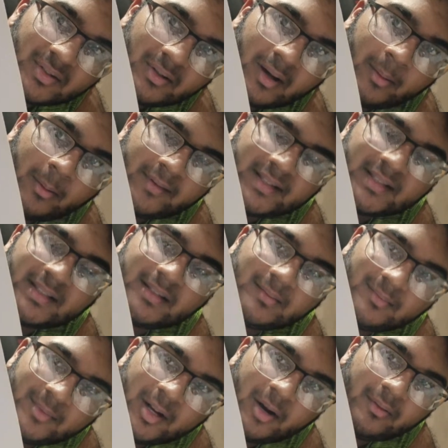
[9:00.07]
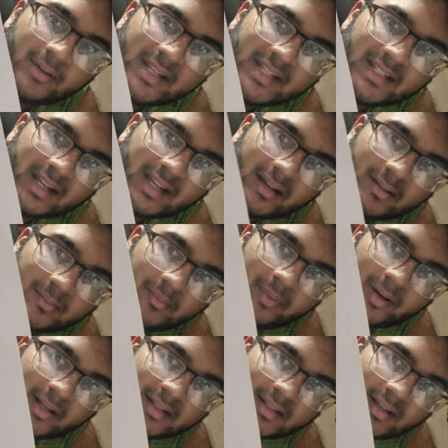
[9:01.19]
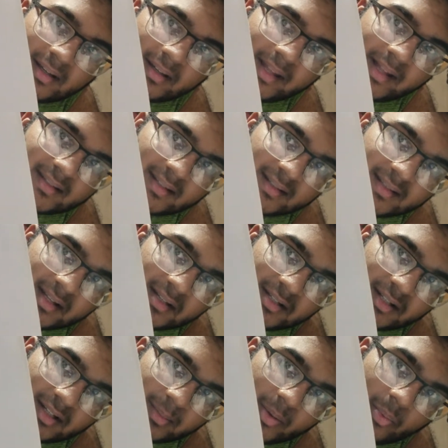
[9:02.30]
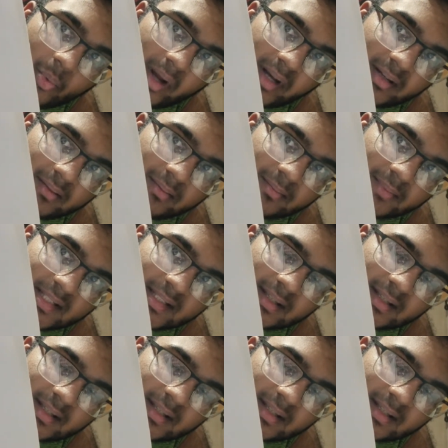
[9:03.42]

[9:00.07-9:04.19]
obviously, neater, but that's essentially going to be one